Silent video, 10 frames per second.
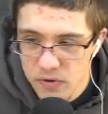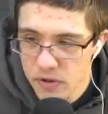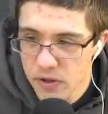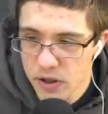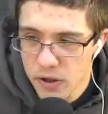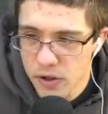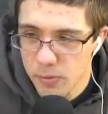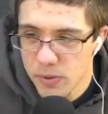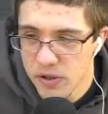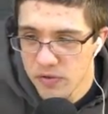You're gonna
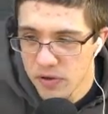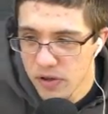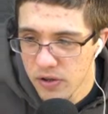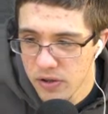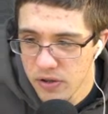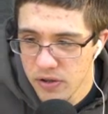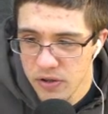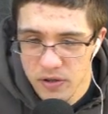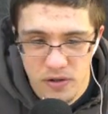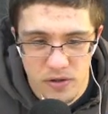be a different color.
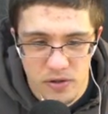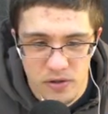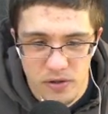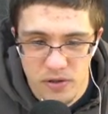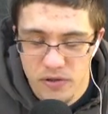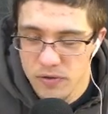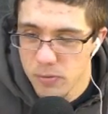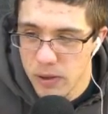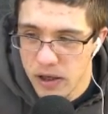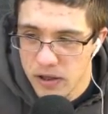I feel
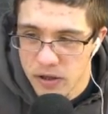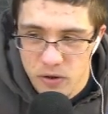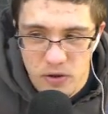bad now.